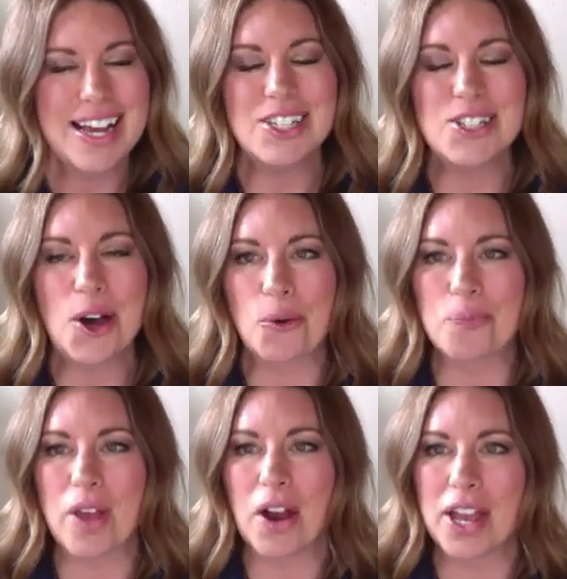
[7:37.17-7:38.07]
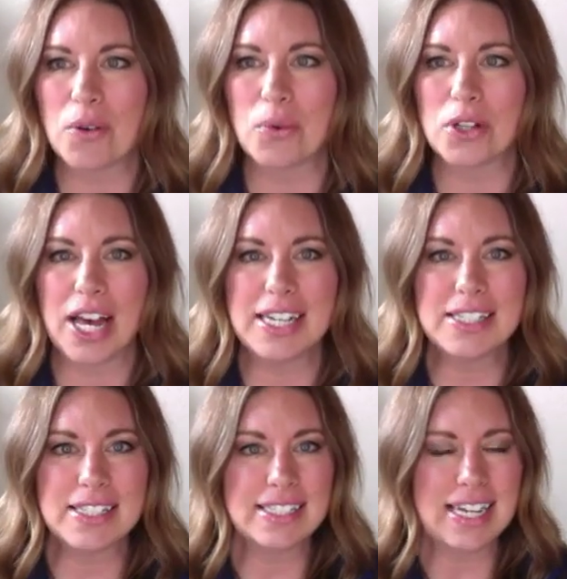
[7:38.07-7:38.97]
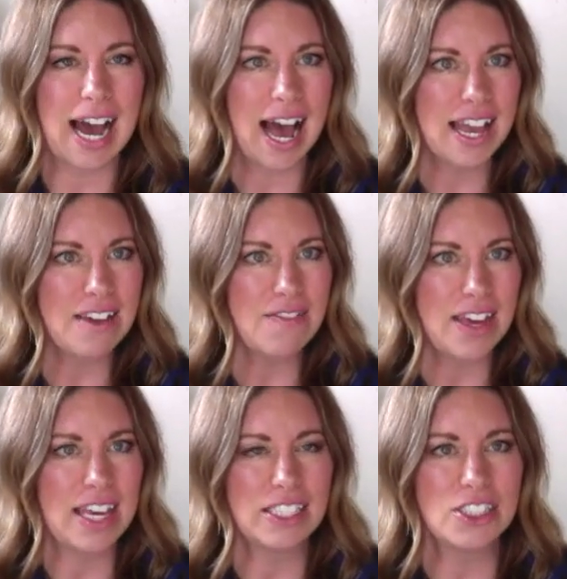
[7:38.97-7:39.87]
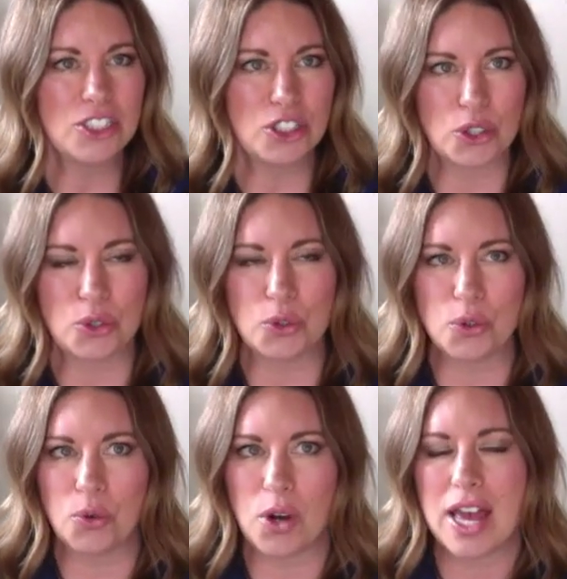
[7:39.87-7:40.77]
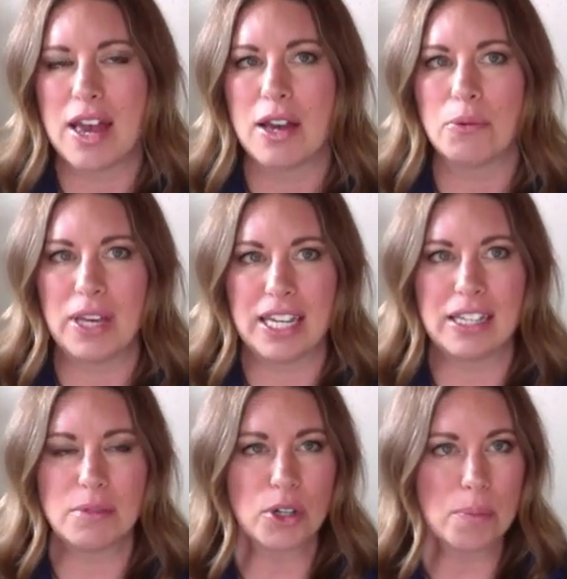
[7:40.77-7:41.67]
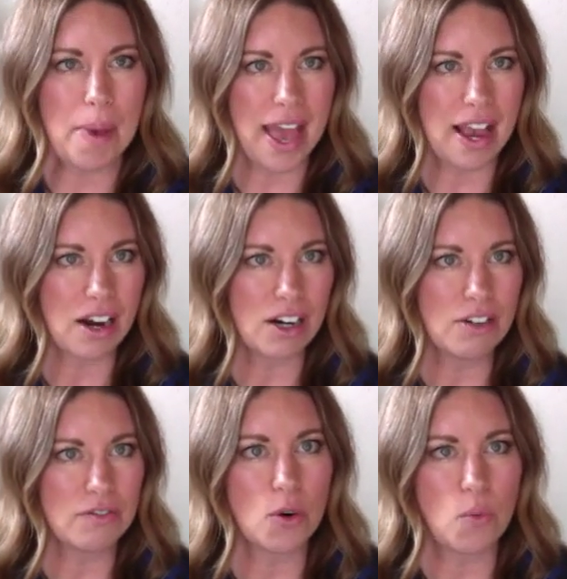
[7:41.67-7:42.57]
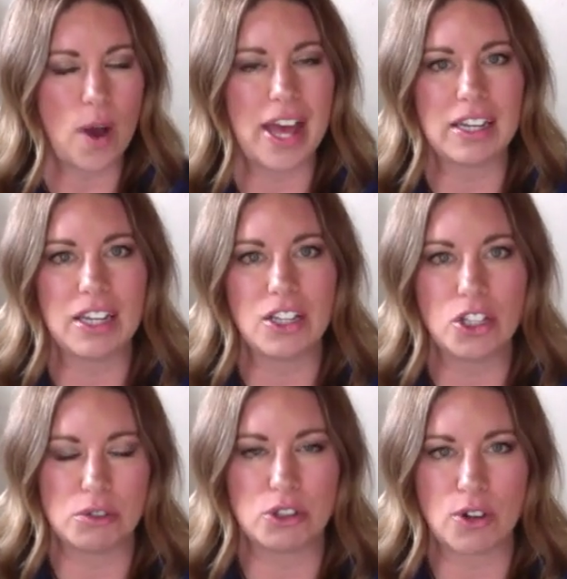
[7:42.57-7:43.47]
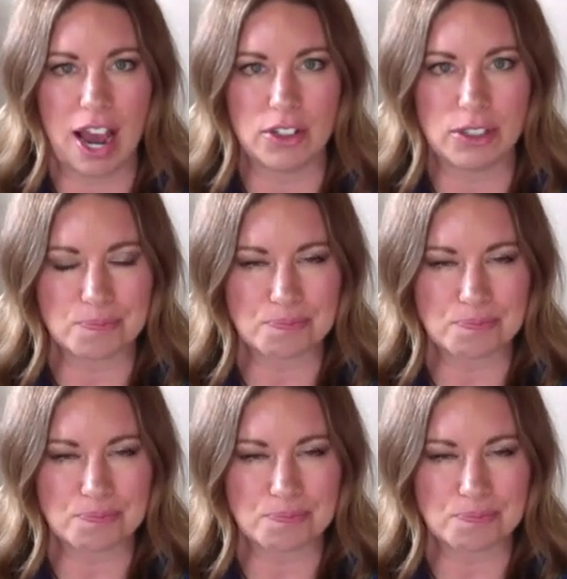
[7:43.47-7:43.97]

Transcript: So, all right, well, let's dive into being prepared for when you travel.